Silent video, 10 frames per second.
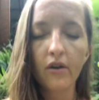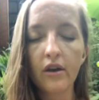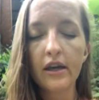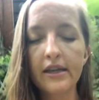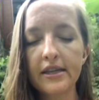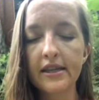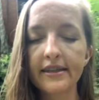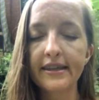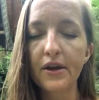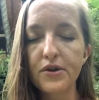into the
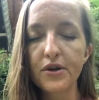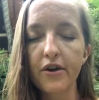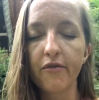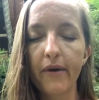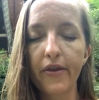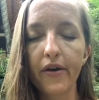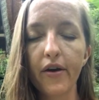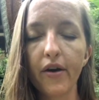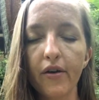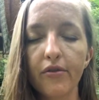center of Mother
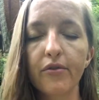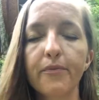Earth.